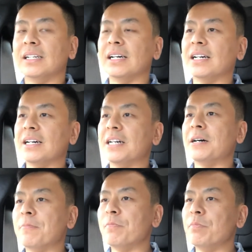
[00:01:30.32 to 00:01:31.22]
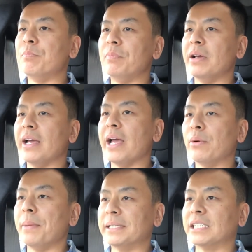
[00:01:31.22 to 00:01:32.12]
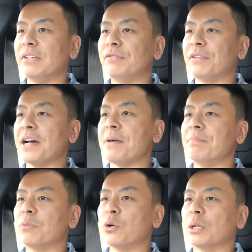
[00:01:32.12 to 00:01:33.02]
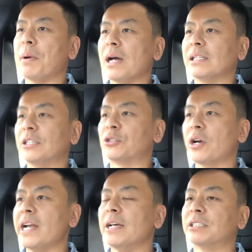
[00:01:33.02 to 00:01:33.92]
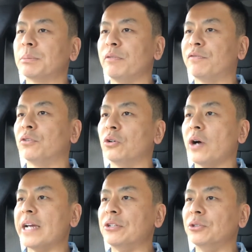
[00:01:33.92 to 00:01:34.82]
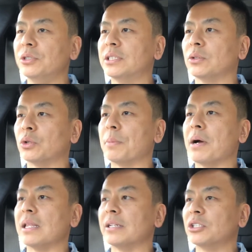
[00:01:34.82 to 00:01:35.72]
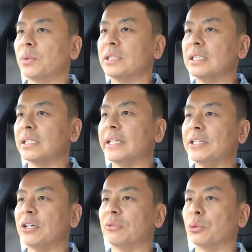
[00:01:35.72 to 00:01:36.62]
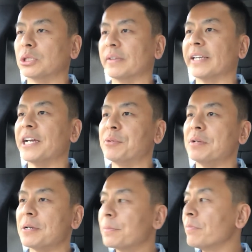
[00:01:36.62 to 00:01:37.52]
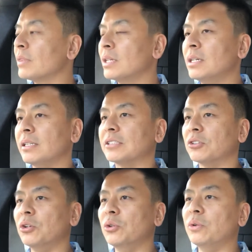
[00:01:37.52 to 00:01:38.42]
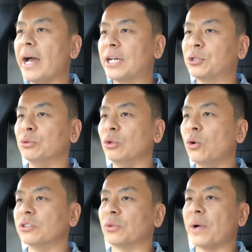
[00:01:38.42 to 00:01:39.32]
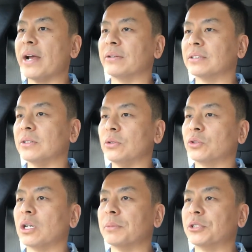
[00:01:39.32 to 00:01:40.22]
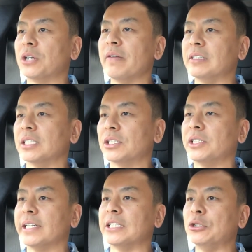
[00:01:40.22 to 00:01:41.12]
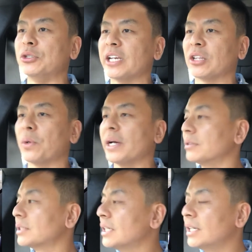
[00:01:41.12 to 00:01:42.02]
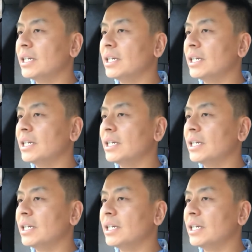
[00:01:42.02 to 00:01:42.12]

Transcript: and we're about to give Autopilot a try. Now, just before I use Autopilot, I just wanted to let you know the rules of engagement. There's no actual laws around autonomous driving just yet in New South Wales,